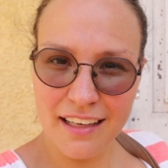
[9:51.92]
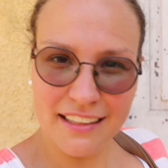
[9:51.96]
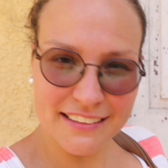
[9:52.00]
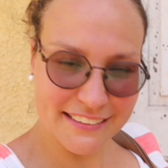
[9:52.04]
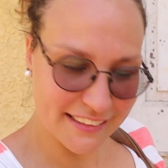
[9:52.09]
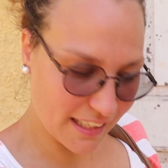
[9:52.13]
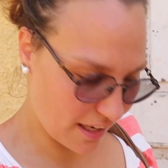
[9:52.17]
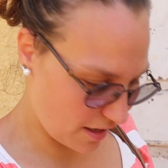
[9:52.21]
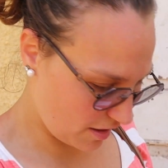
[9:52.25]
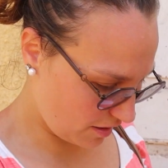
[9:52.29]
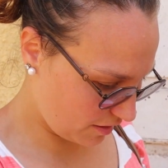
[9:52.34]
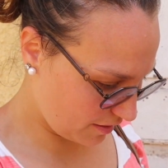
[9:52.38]

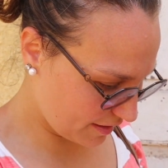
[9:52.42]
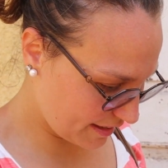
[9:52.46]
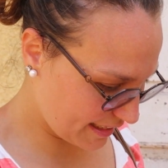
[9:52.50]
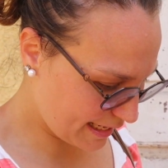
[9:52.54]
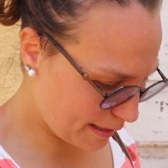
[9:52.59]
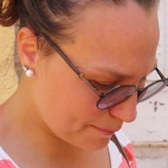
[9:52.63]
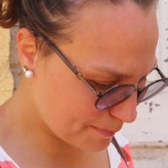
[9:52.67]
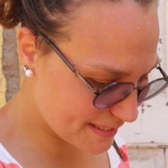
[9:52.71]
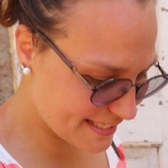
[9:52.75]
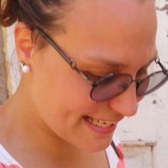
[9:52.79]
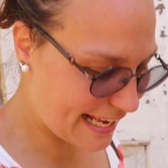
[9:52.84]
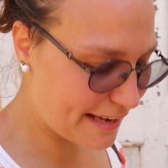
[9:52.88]
So
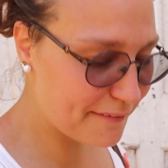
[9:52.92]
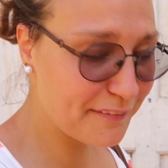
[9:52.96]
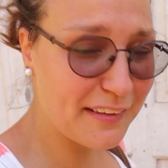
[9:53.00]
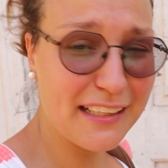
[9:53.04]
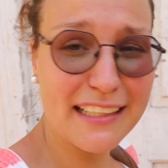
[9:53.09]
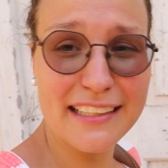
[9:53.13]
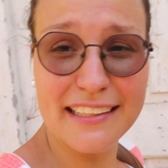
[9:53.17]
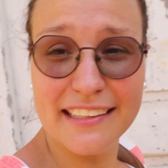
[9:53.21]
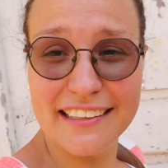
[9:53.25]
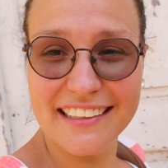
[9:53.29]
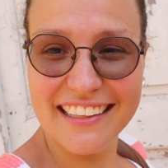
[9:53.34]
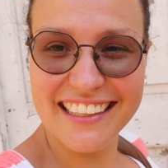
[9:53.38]
number
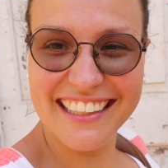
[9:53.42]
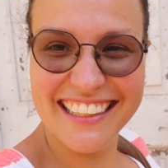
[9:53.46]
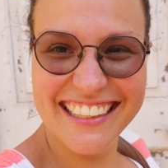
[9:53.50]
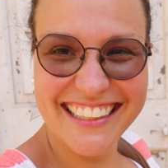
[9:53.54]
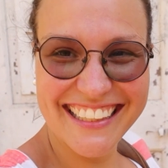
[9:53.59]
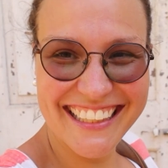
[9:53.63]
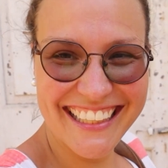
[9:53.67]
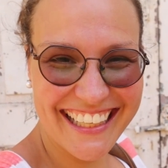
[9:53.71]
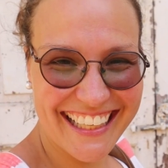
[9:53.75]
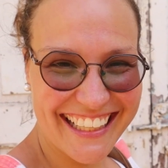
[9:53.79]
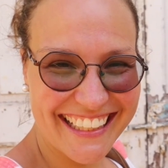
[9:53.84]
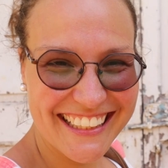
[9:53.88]
7,
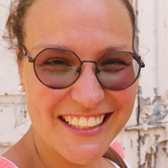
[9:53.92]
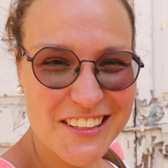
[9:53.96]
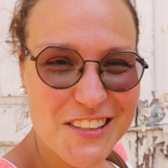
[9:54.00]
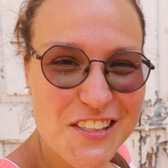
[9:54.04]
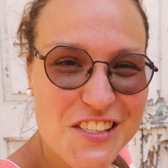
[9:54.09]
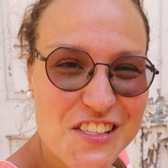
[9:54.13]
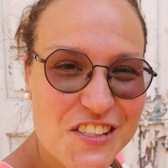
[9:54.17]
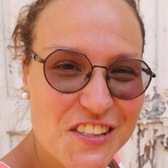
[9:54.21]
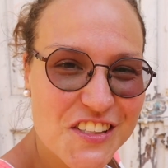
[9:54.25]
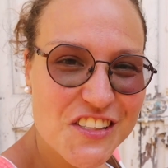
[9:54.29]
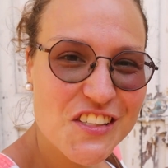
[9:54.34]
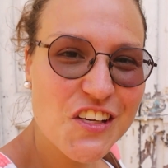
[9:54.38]
you
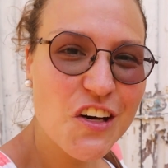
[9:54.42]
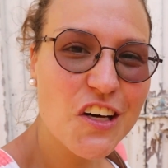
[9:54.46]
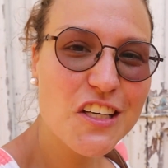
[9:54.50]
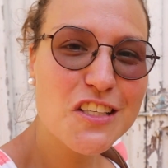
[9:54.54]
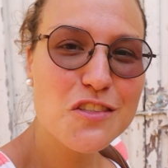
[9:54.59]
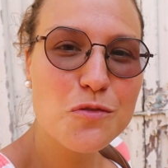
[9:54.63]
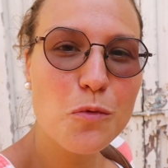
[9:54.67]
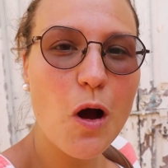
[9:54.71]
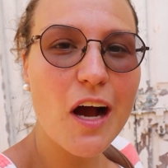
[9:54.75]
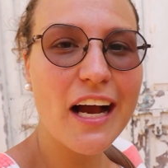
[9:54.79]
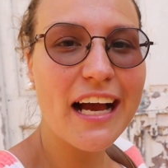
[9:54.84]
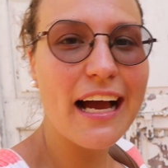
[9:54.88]
should
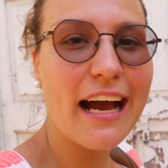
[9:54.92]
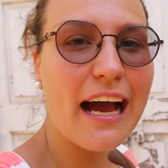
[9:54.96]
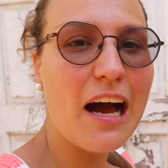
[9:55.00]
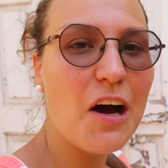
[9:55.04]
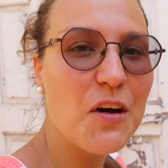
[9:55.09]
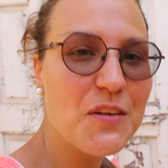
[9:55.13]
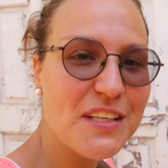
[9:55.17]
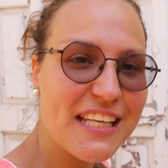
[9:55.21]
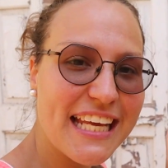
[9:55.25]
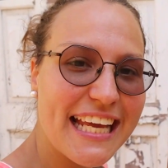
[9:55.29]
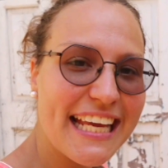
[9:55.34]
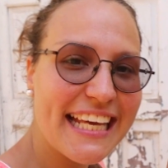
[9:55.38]
not walk
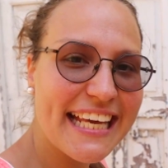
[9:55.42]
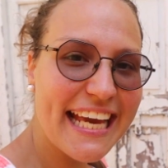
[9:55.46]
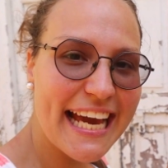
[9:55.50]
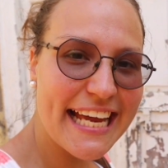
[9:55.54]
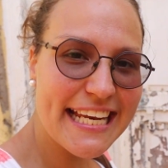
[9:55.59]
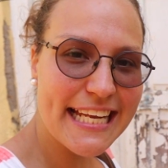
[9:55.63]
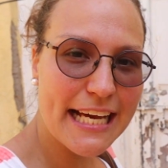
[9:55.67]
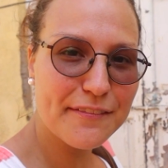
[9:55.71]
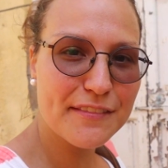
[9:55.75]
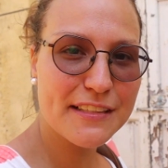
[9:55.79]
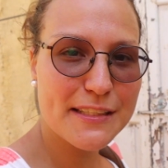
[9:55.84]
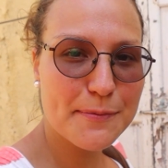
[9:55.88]
around in
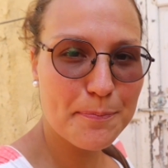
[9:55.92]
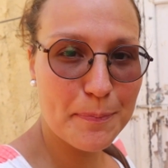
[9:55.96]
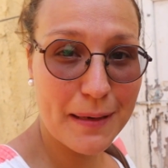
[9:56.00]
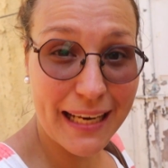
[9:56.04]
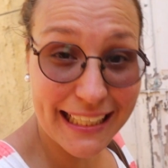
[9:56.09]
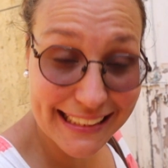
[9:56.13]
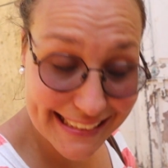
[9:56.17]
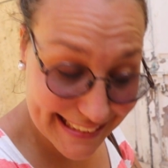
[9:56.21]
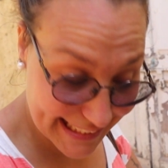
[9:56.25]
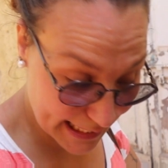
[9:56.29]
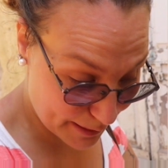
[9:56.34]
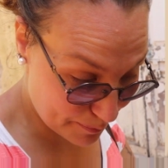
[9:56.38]
Kenya with
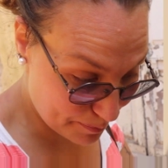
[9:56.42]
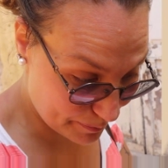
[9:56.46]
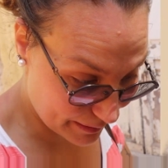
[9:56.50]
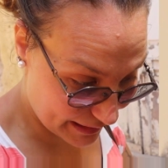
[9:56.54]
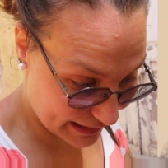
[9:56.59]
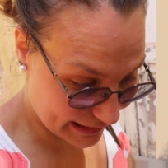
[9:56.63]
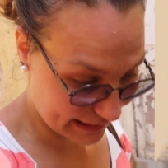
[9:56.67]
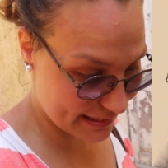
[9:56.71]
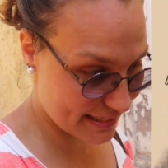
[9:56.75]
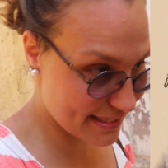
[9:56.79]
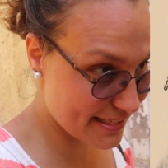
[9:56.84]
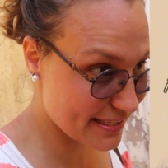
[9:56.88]
plastic
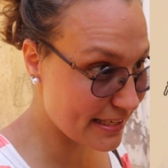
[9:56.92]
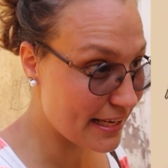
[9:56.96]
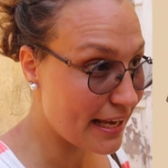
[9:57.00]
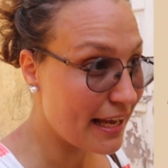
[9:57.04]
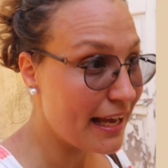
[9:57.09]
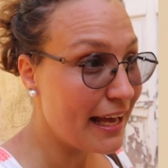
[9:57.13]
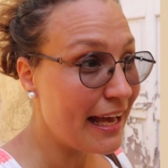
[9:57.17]
bags.